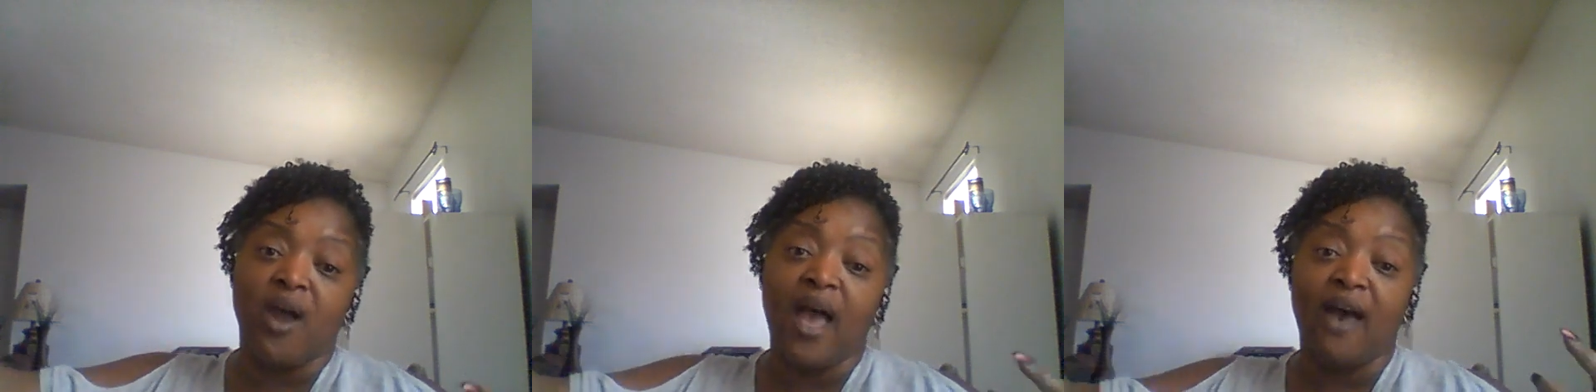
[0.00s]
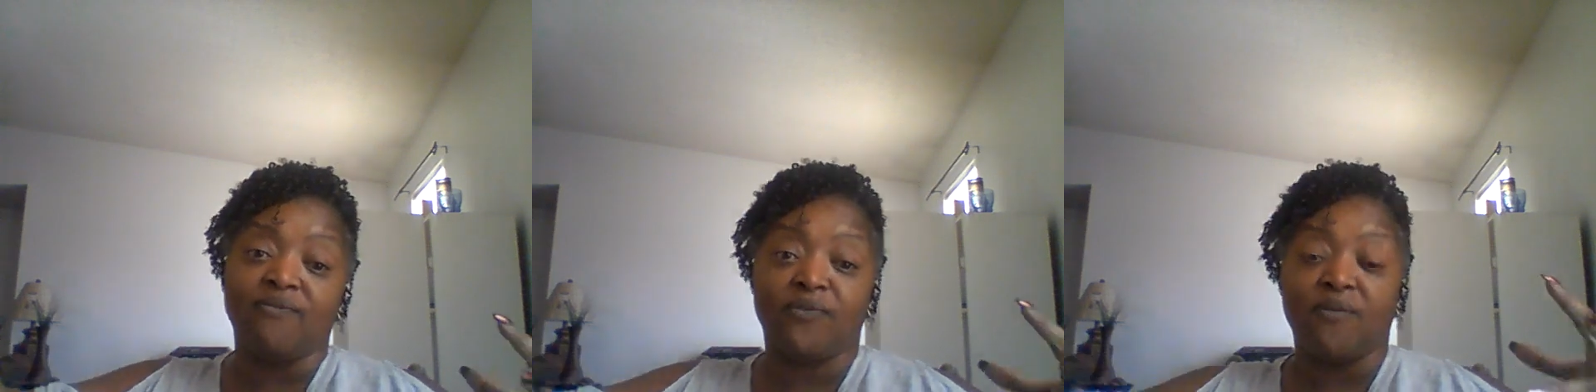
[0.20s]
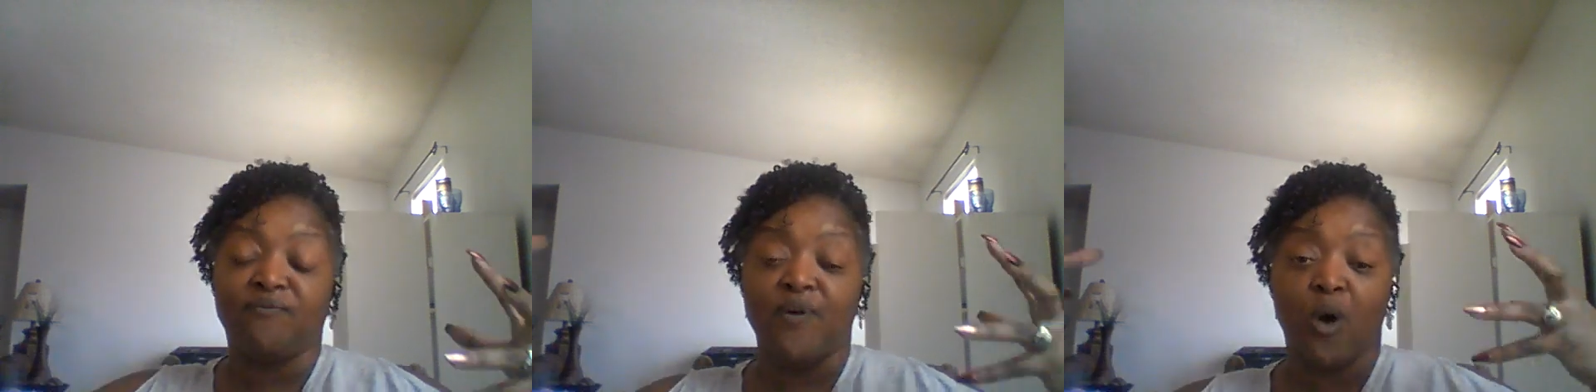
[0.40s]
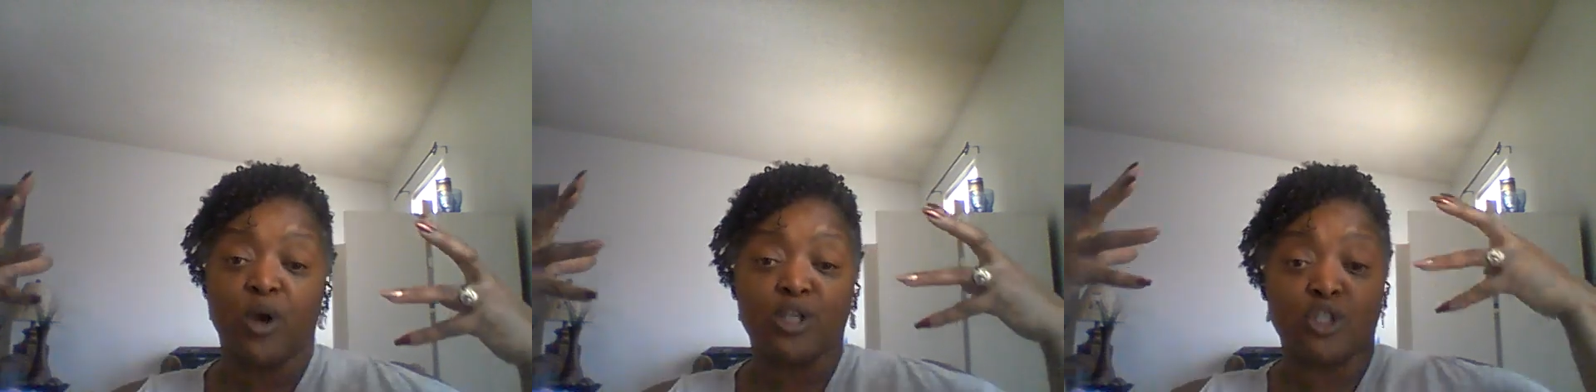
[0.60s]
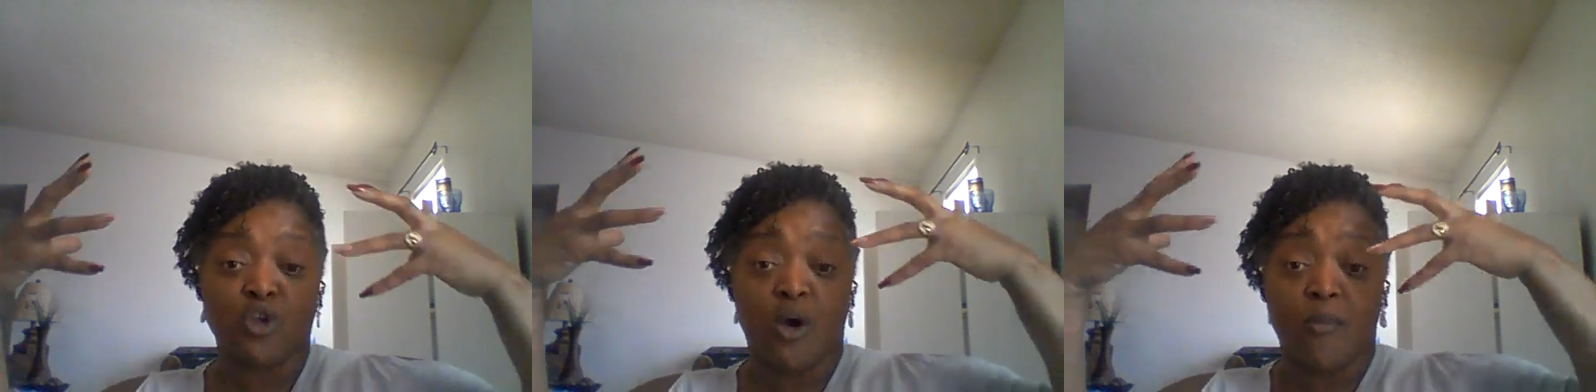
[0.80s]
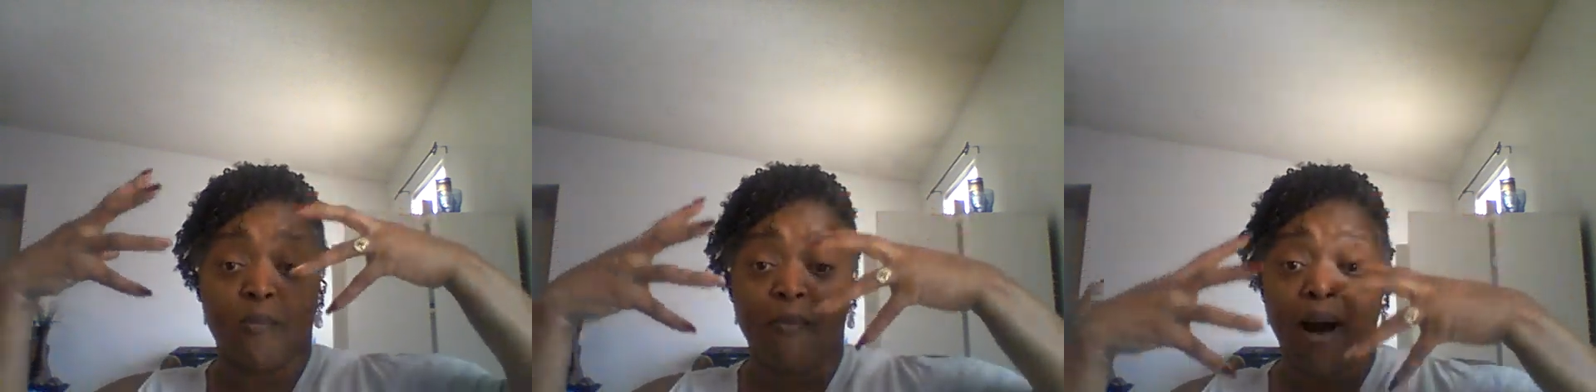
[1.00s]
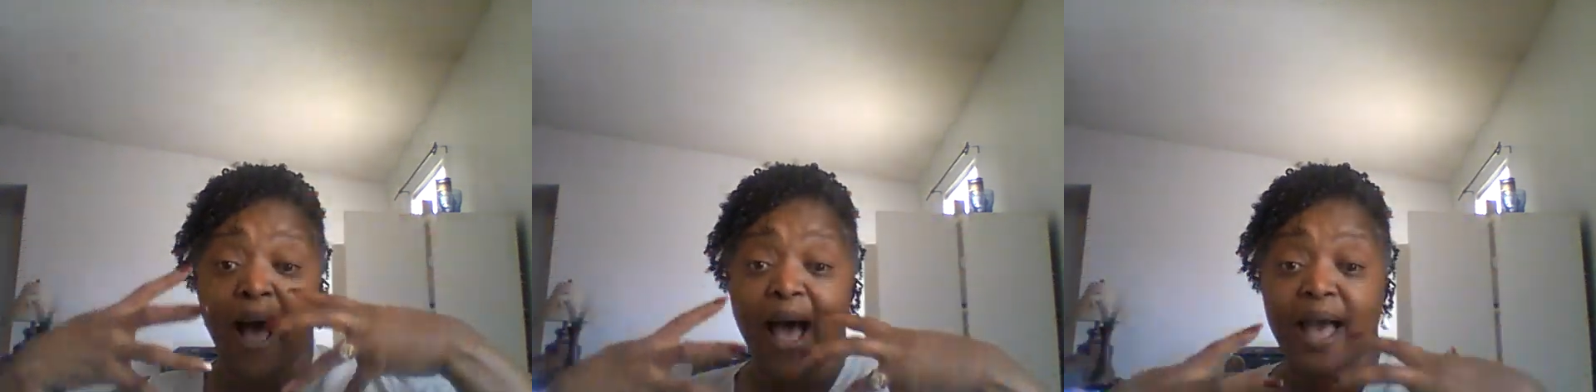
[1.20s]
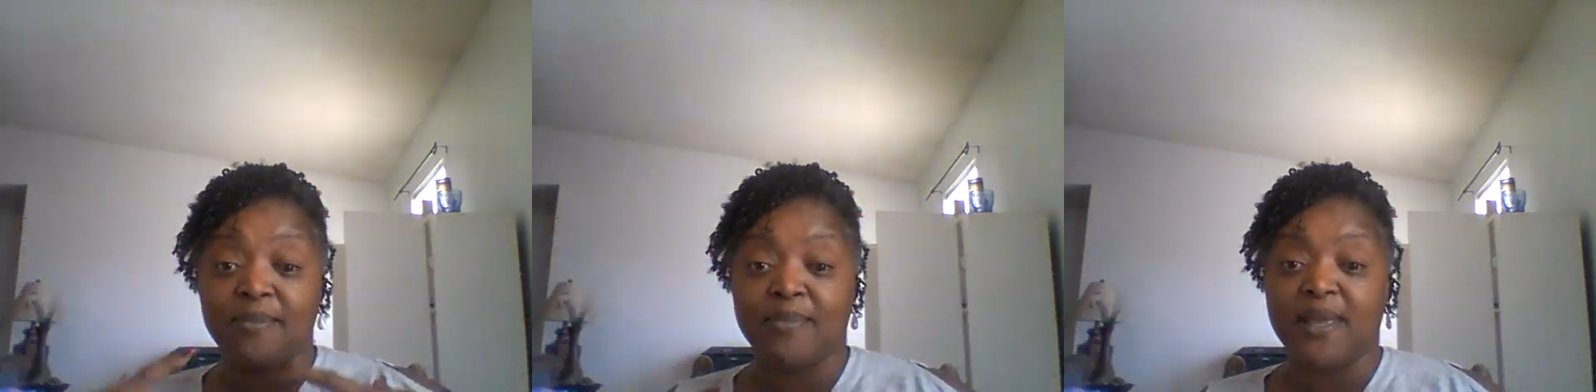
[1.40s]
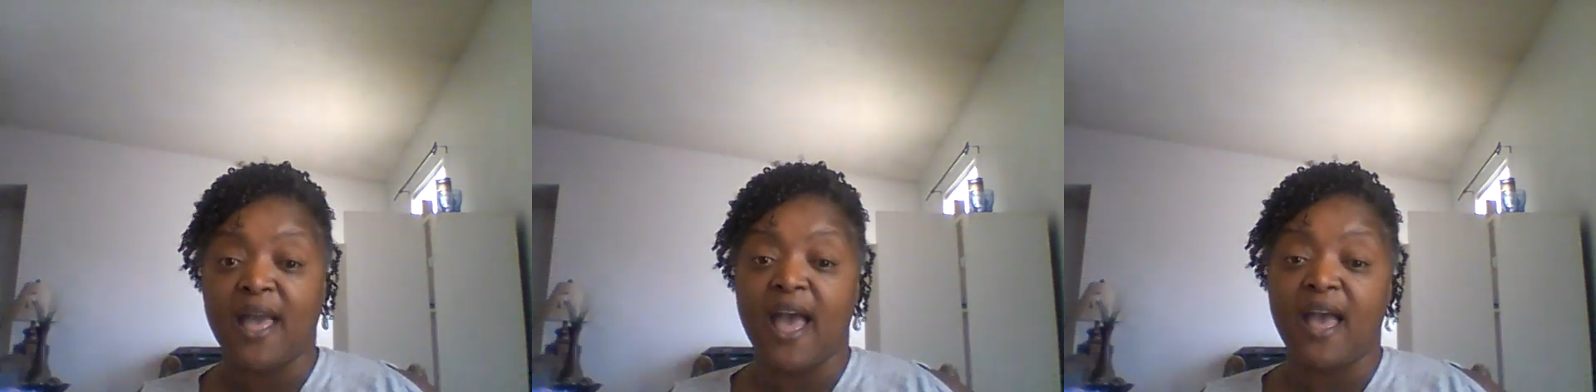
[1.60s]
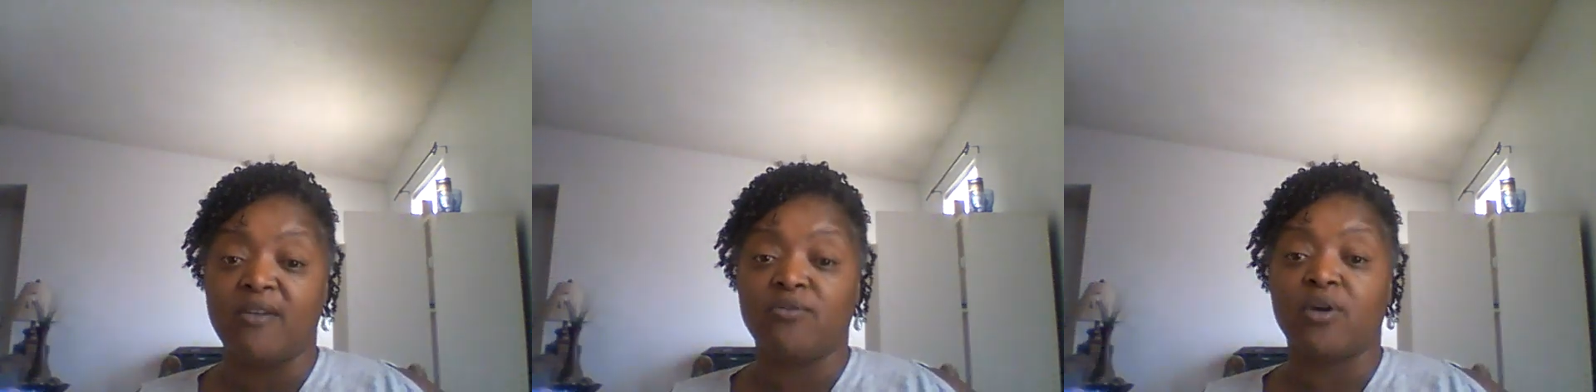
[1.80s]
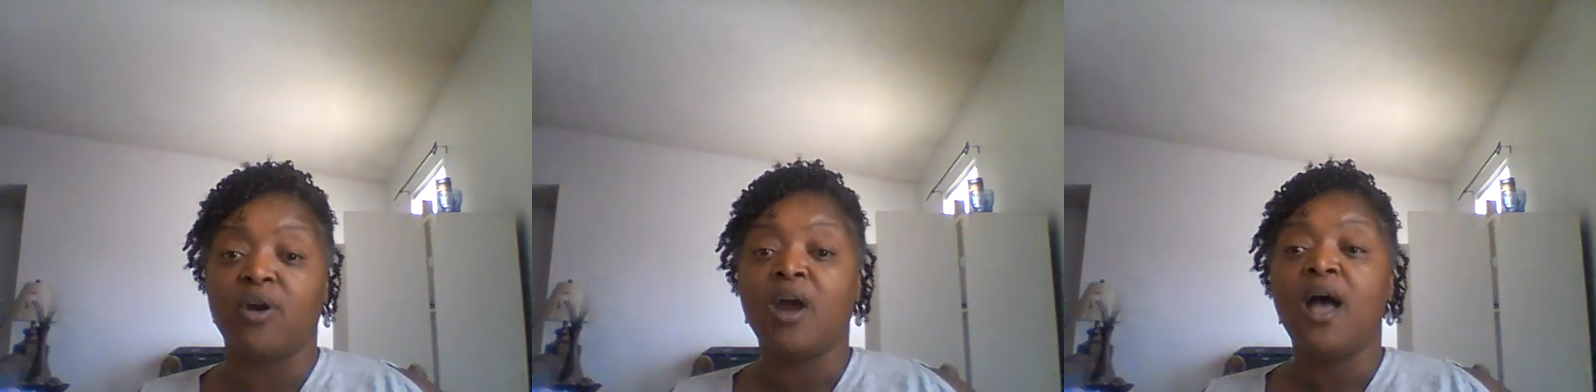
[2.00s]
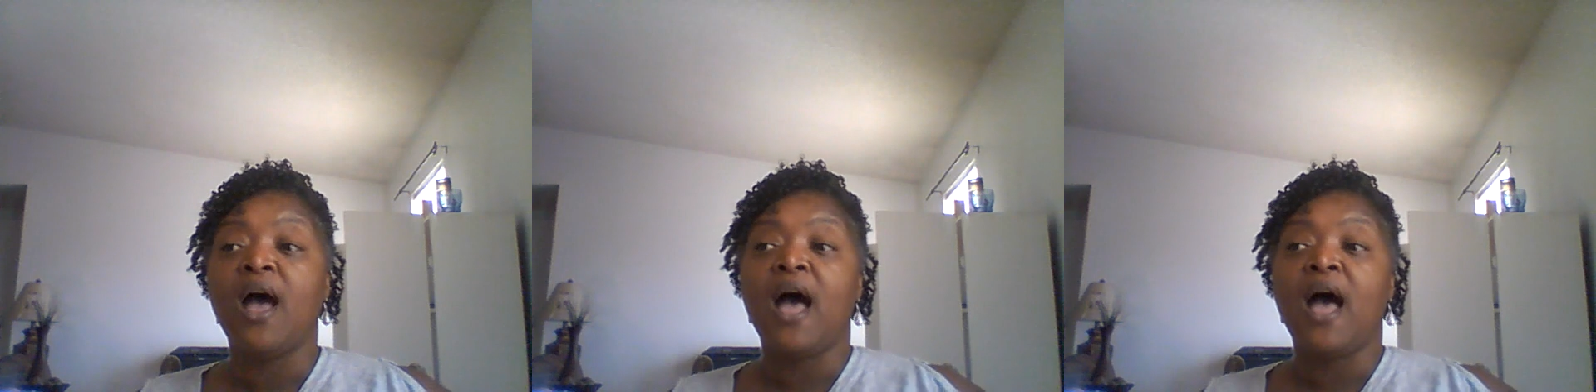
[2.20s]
I have to focus on my behavior,